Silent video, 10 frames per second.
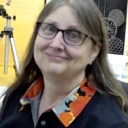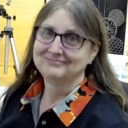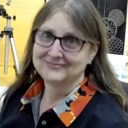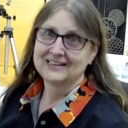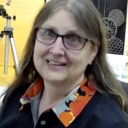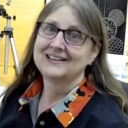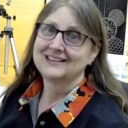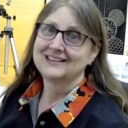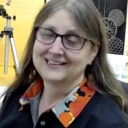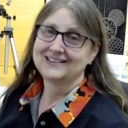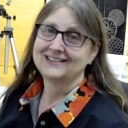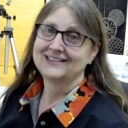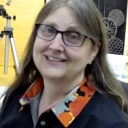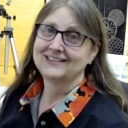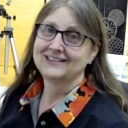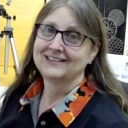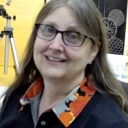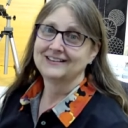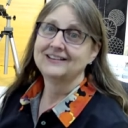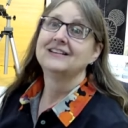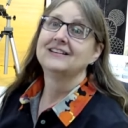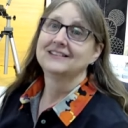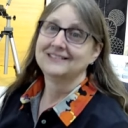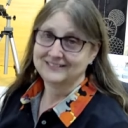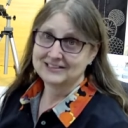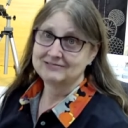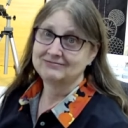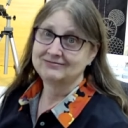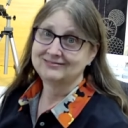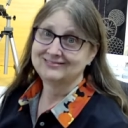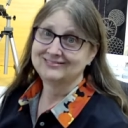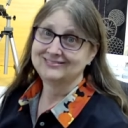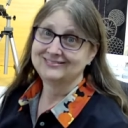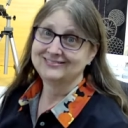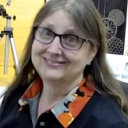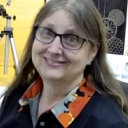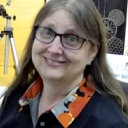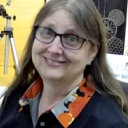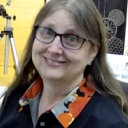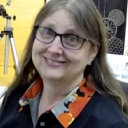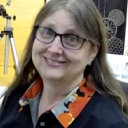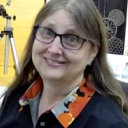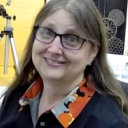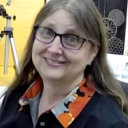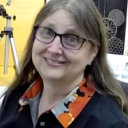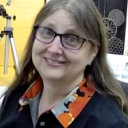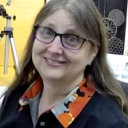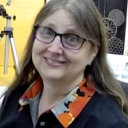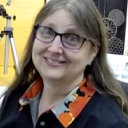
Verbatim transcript: I know this took a lot, but I think our customers really love it.